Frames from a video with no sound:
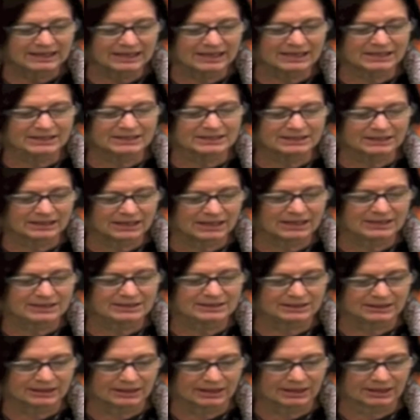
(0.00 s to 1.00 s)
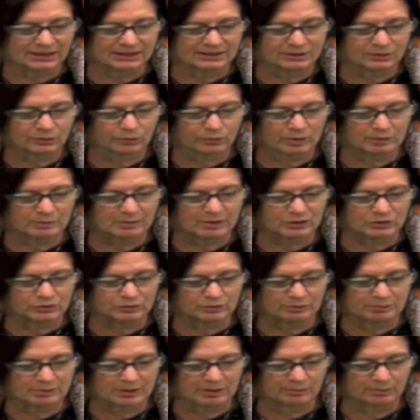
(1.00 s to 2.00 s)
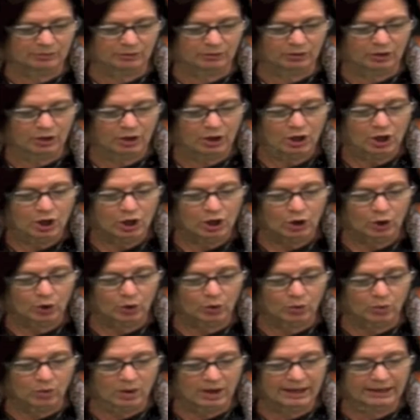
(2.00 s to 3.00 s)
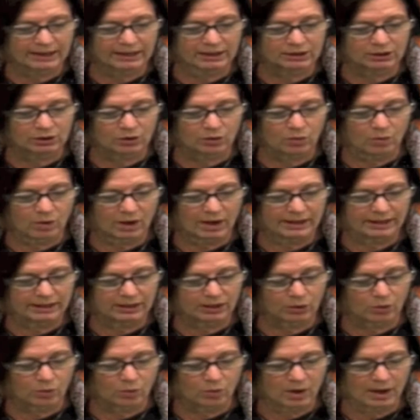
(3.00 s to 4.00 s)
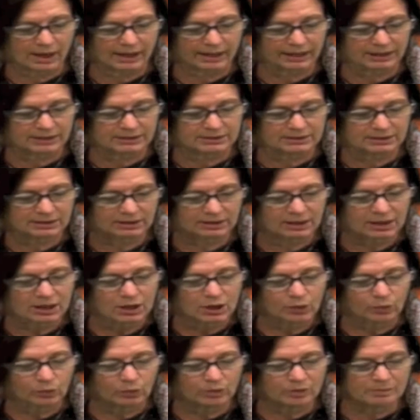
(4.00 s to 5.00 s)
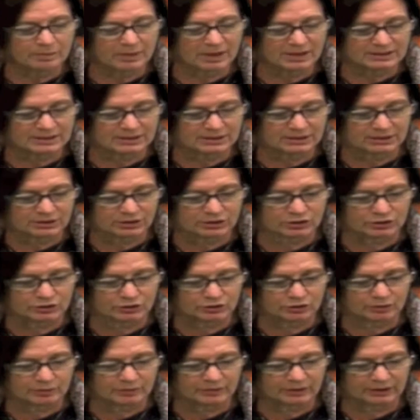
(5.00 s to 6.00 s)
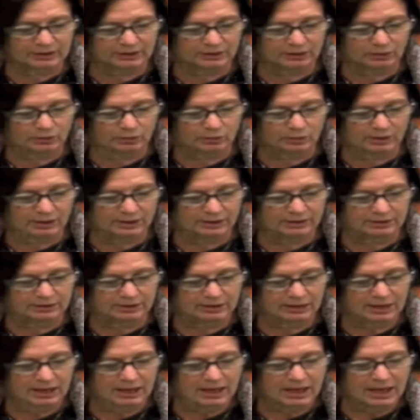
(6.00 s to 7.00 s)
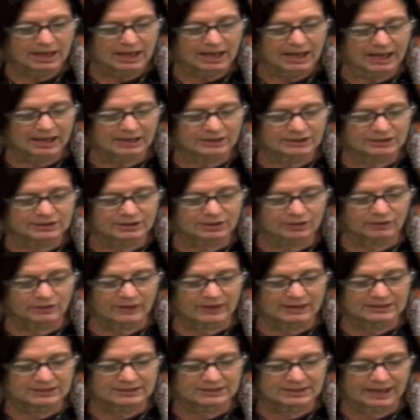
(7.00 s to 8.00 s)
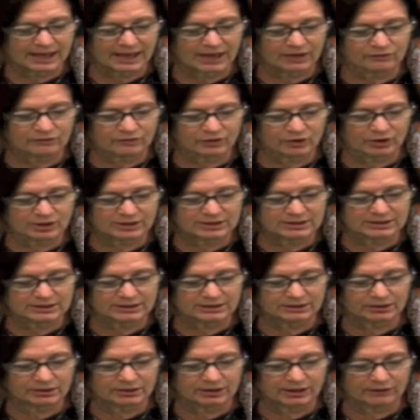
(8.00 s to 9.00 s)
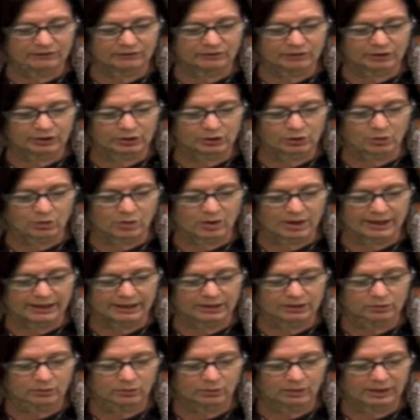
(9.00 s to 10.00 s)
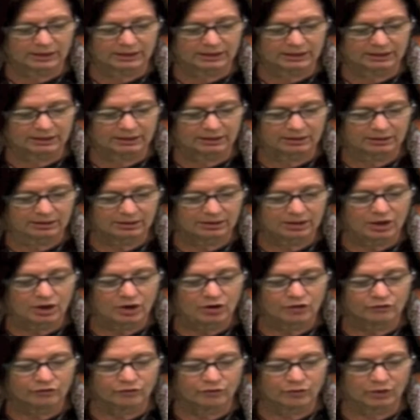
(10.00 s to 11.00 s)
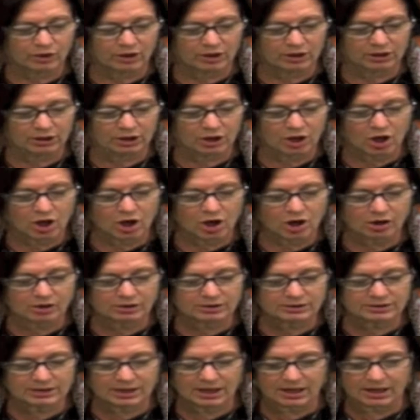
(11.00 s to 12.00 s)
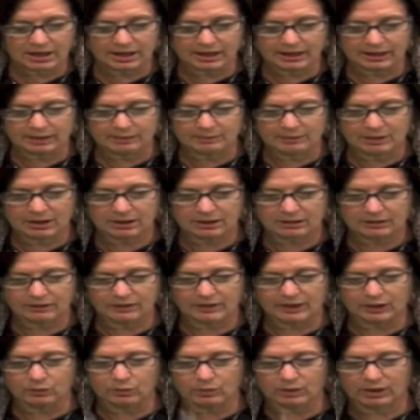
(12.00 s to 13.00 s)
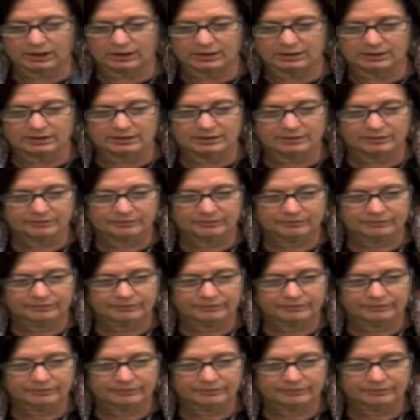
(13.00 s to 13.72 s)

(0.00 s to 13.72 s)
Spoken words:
"Yes, yes, yes, we must remember. Quiet, quiet, quiet. We mustn't disturb the little one." And so they sat very still and very quiet, waiting. For a long time, they waited.